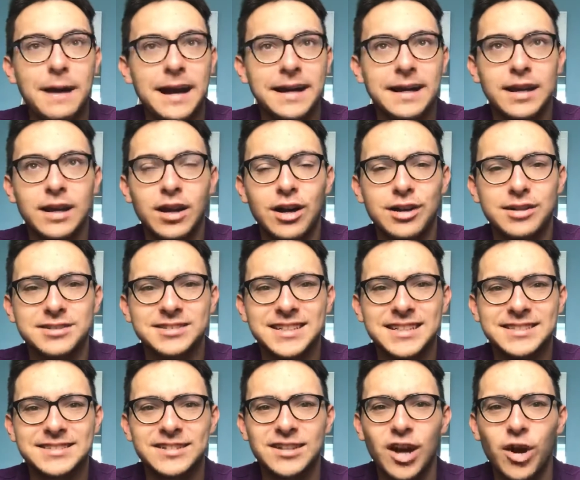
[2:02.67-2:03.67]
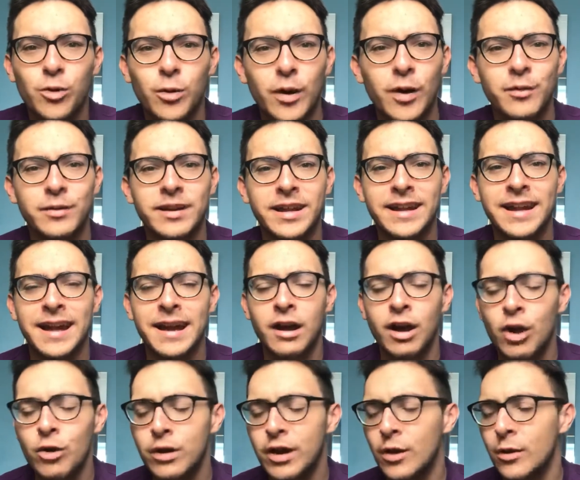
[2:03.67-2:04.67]
back at last season,
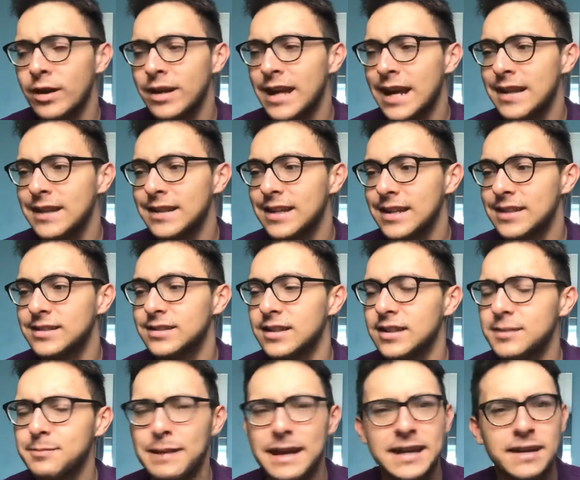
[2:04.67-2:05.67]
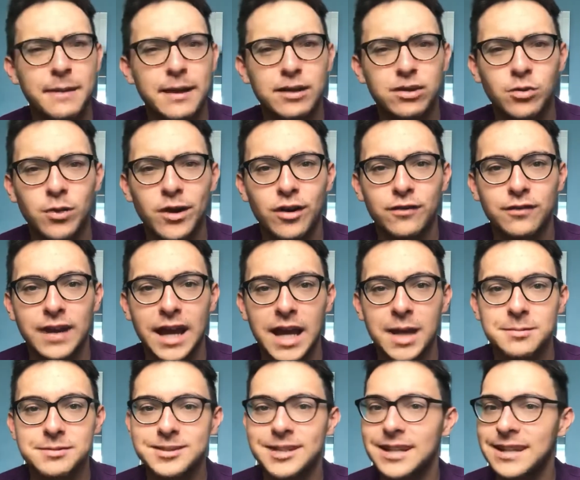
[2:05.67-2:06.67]
Ono Hernandez. He's played about 12
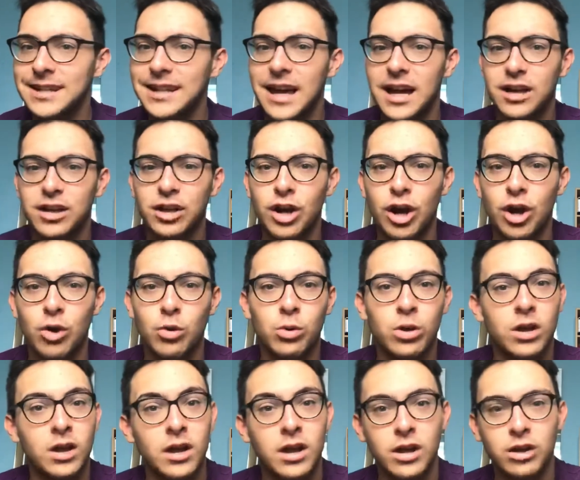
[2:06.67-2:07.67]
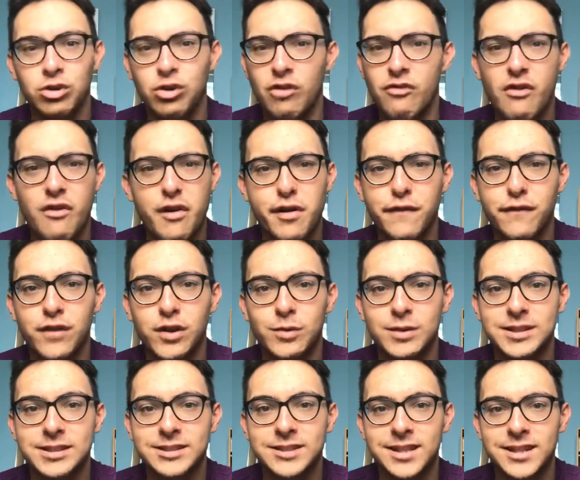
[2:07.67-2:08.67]
games, didn't get a goal, got very few
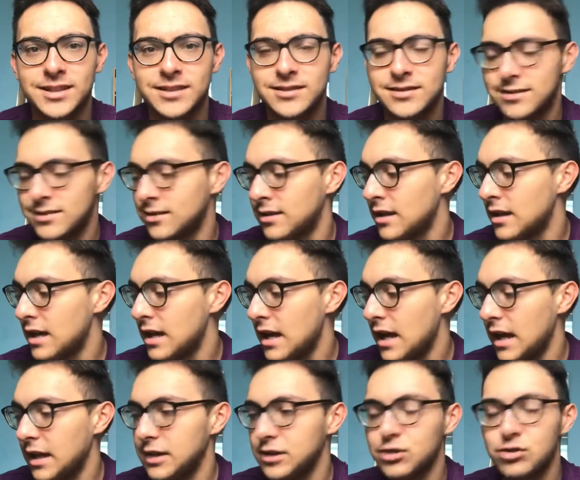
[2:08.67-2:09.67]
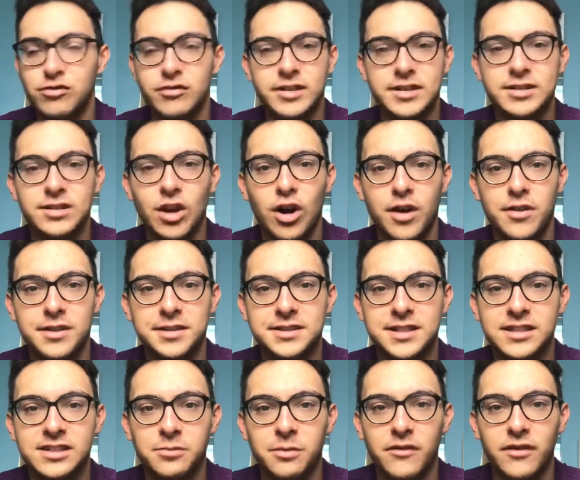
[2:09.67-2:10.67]
assists, and he's already started the
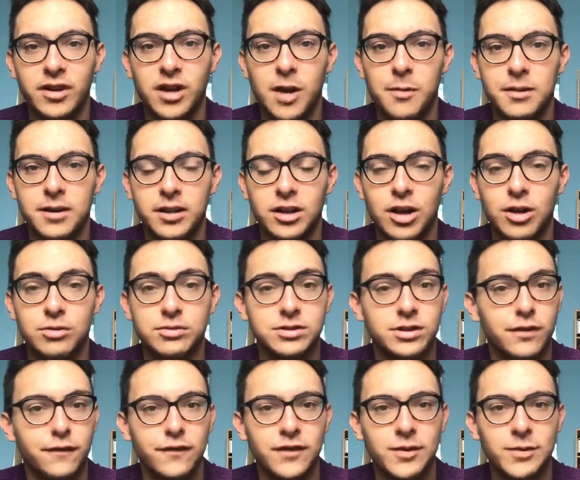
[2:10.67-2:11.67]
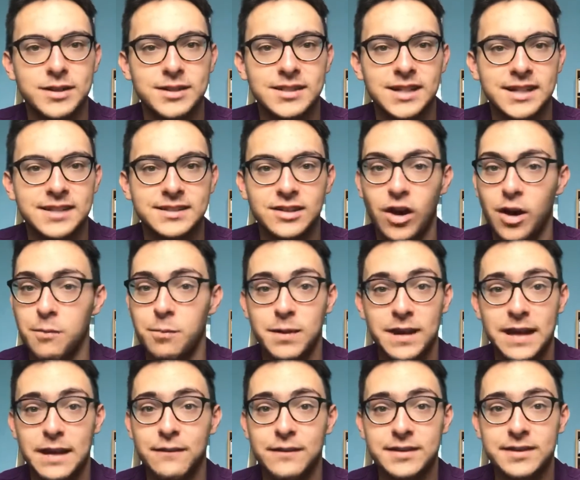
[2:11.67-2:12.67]
season with a couple of goals and a few assists. I
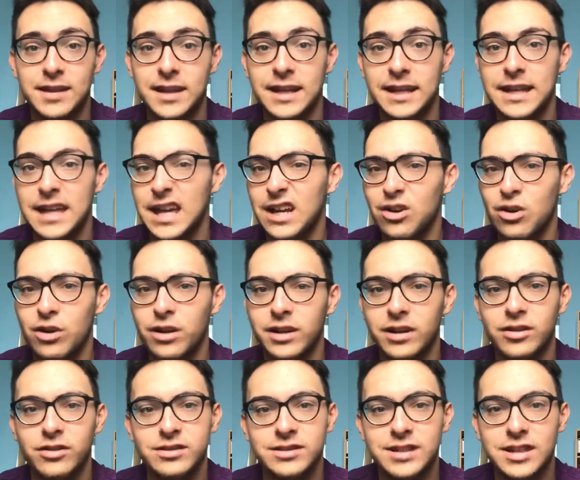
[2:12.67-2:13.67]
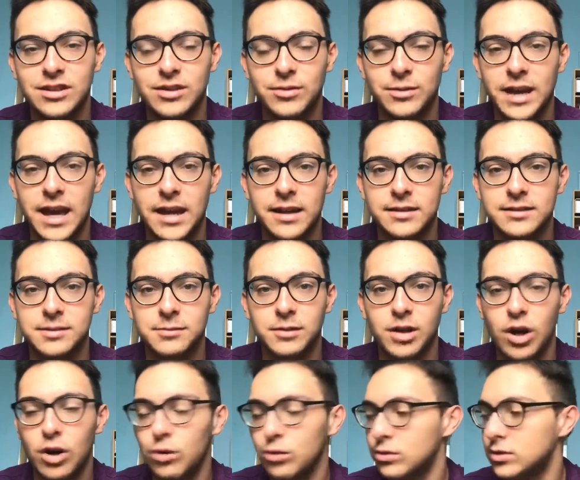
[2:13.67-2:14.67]
believe he's going to kick on and continue getting some
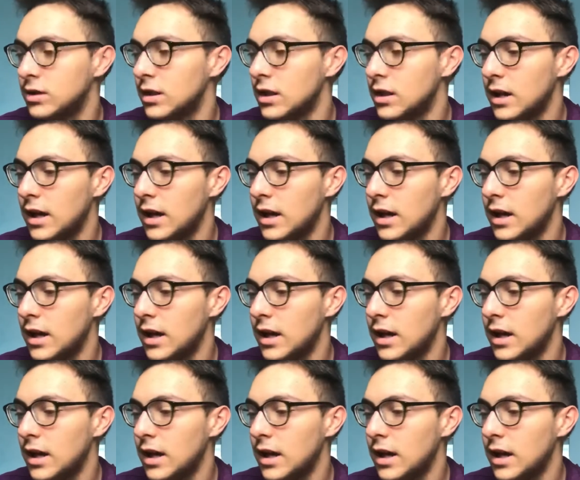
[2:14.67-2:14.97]
goals